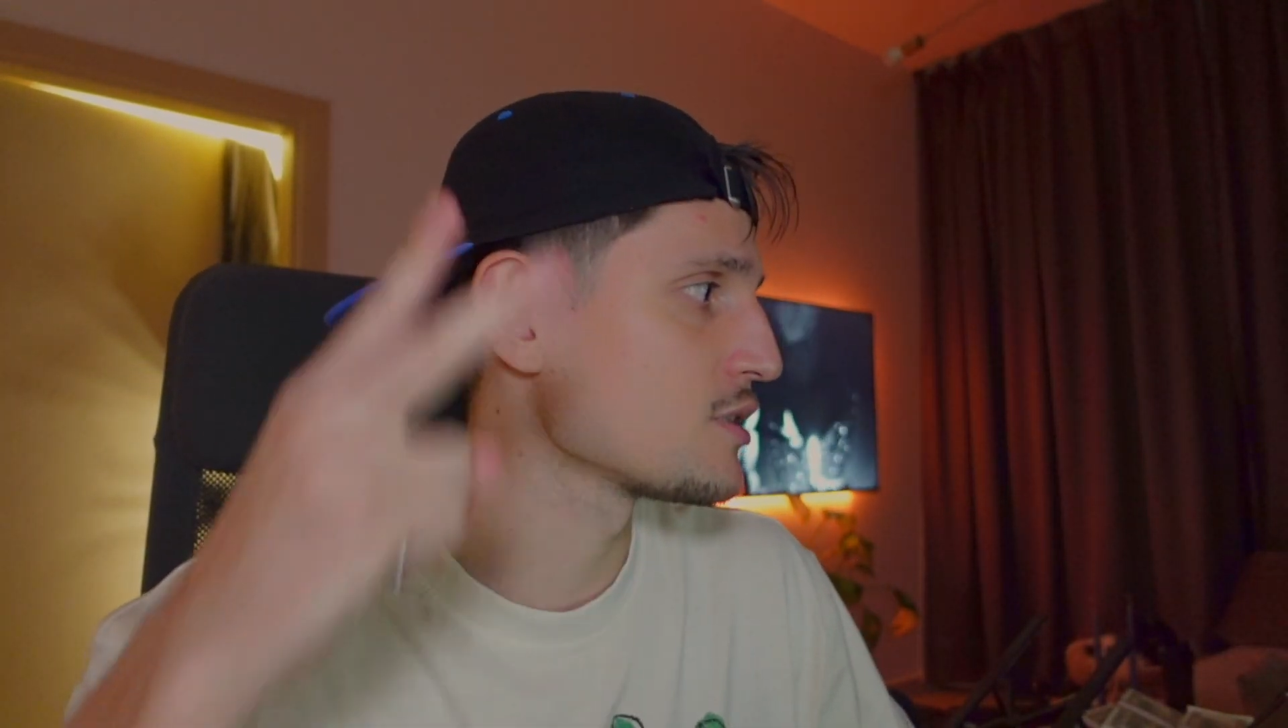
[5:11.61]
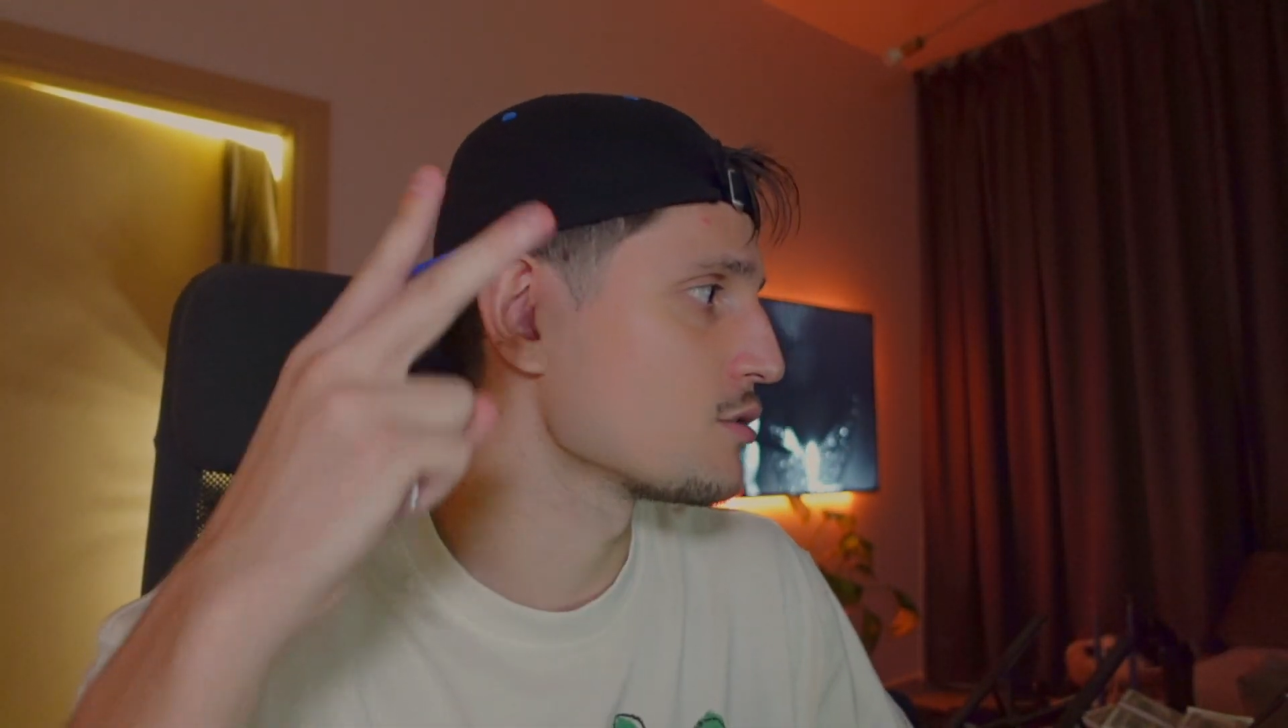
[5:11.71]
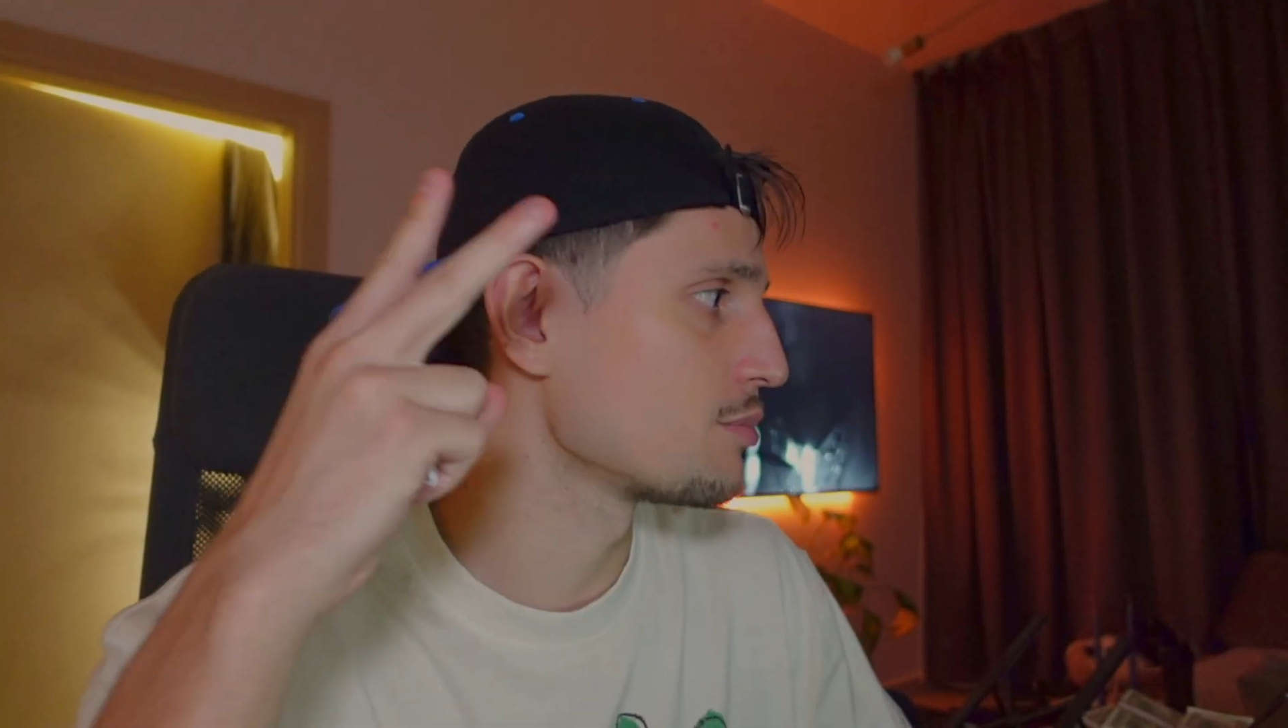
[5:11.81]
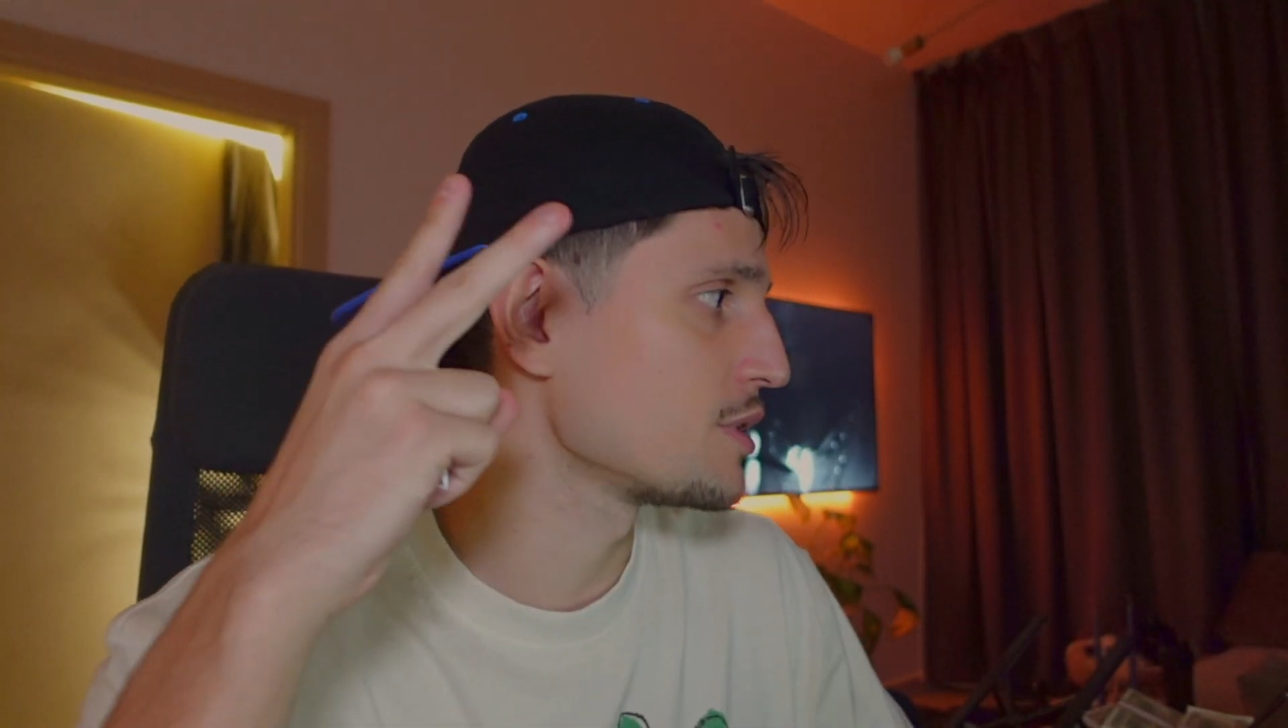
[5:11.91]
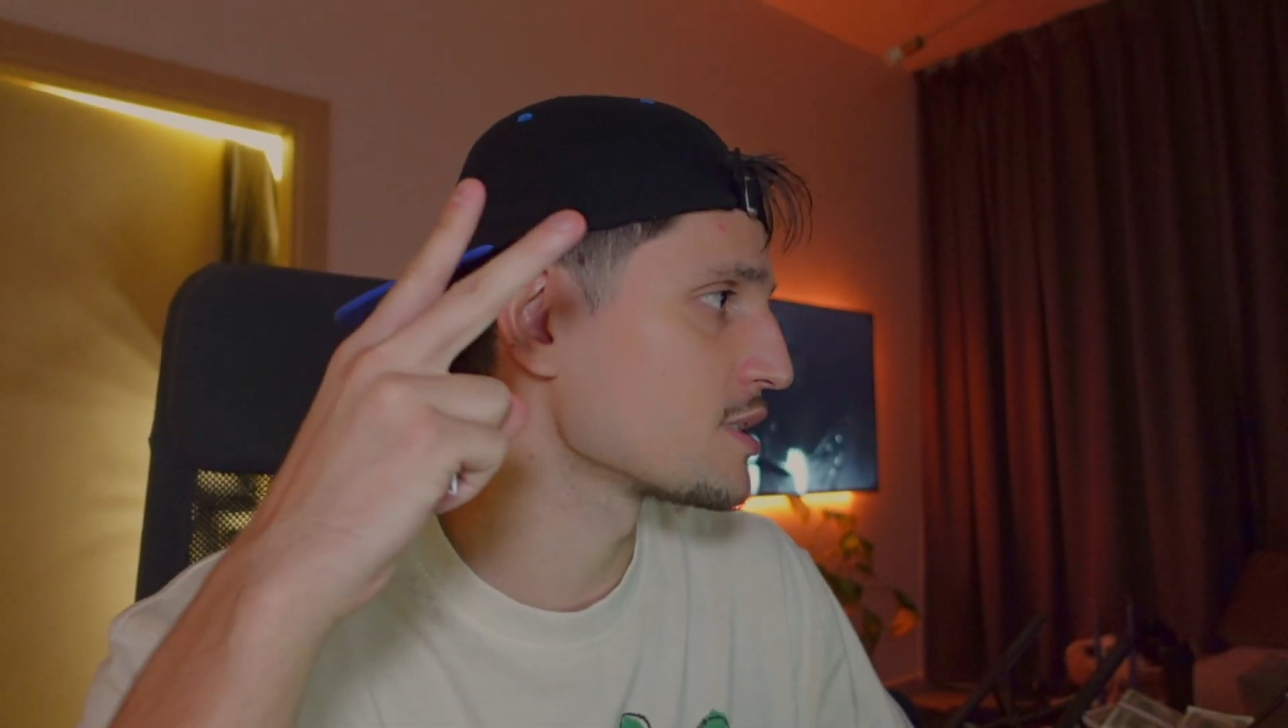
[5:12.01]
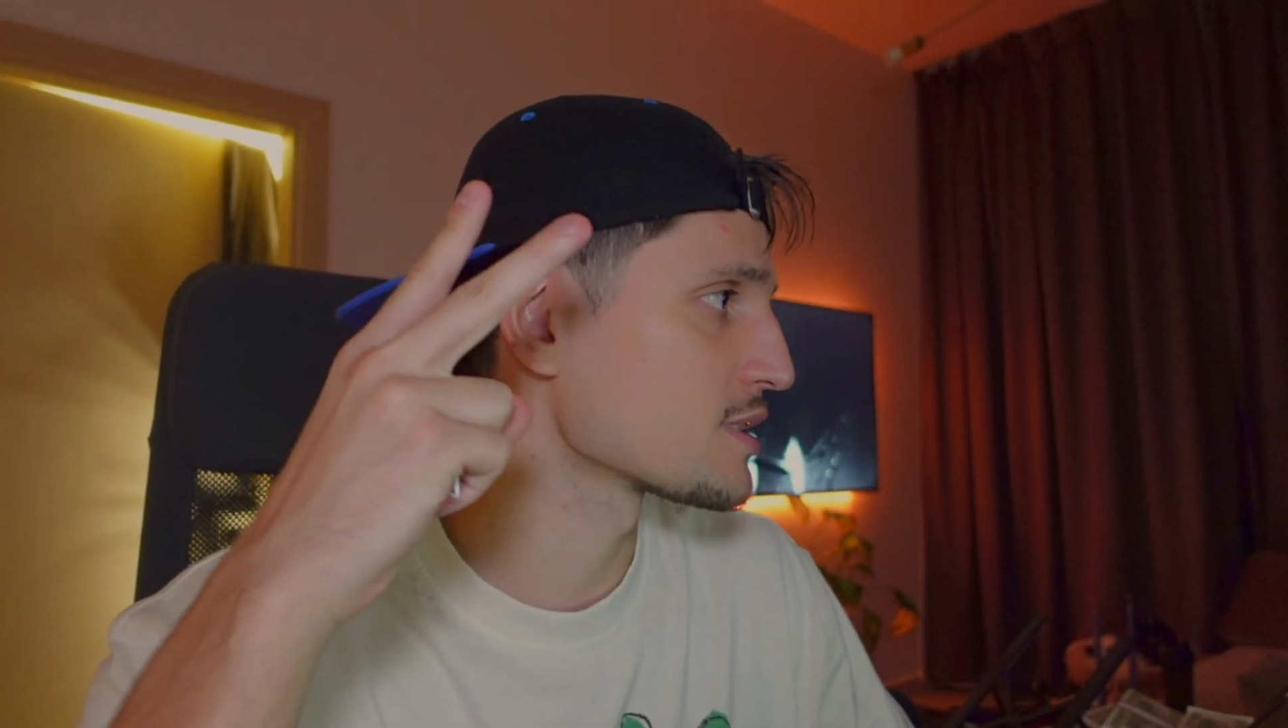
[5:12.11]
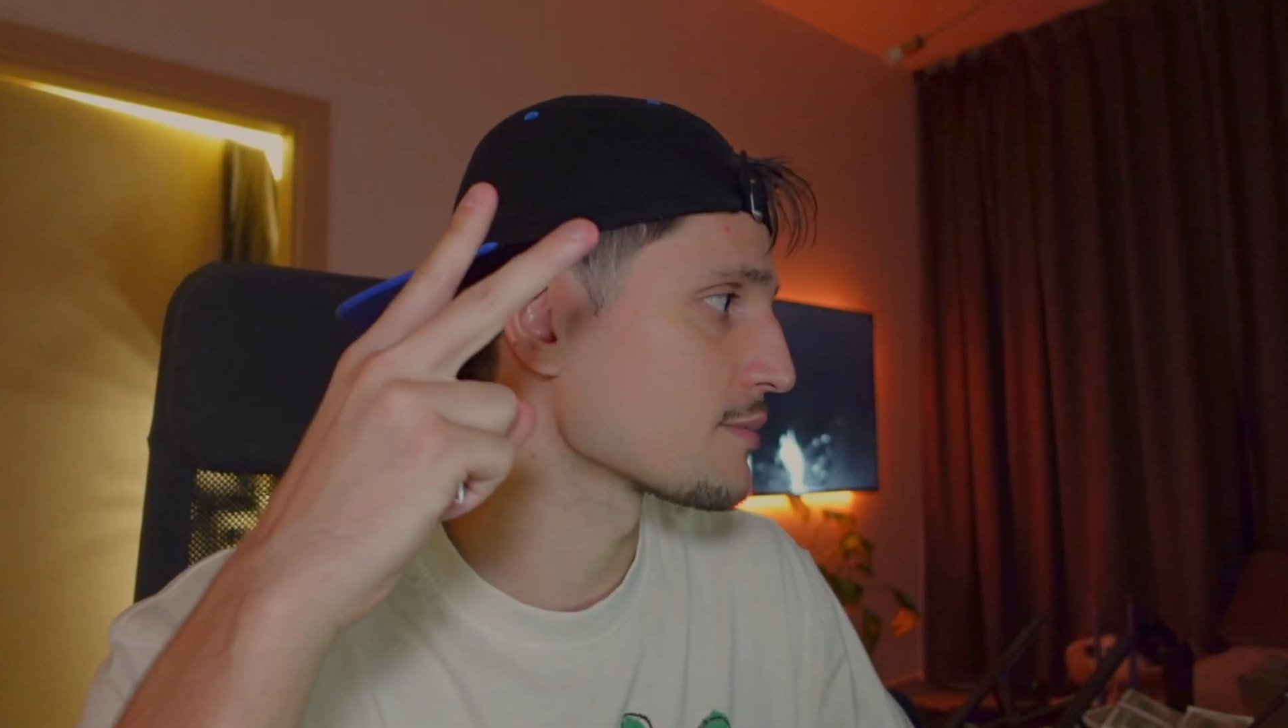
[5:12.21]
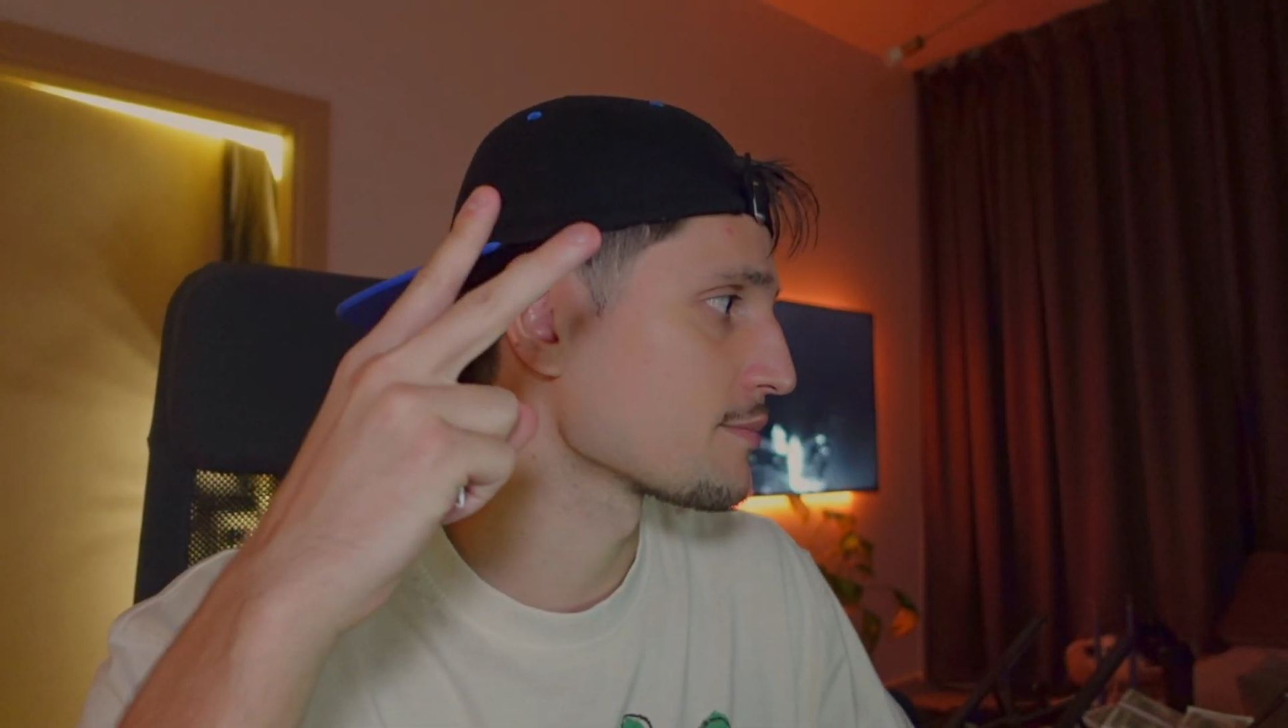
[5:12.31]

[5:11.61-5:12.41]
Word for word: you peace